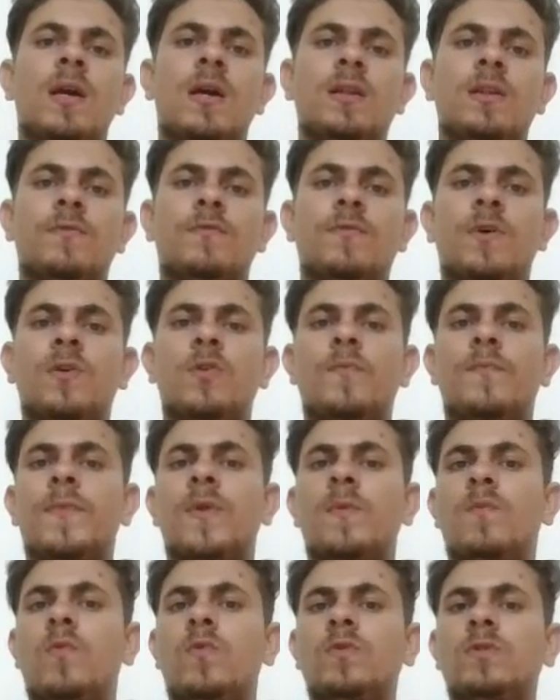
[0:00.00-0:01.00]
and one of
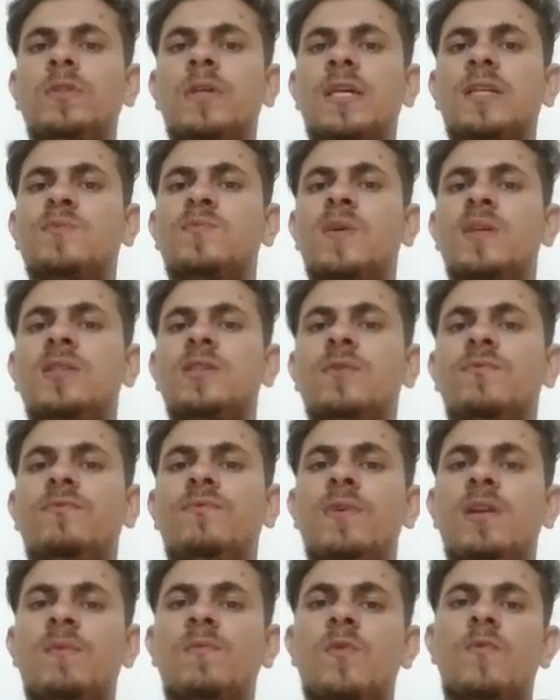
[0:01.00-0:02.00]
the most
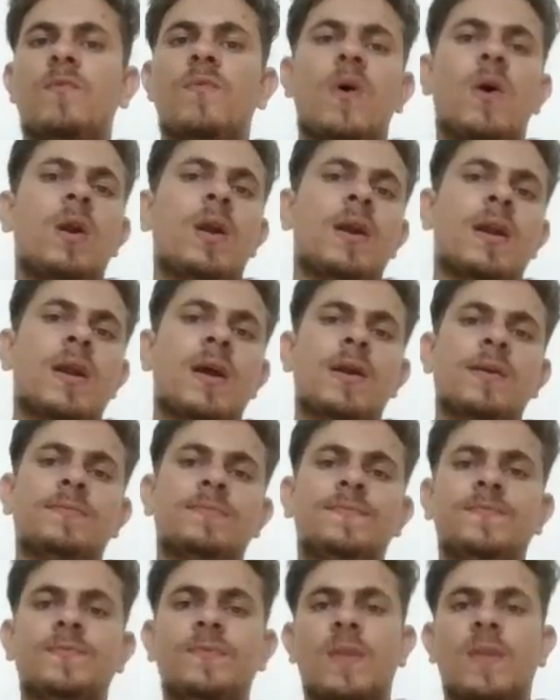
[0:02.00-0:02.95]
expensive films of all time.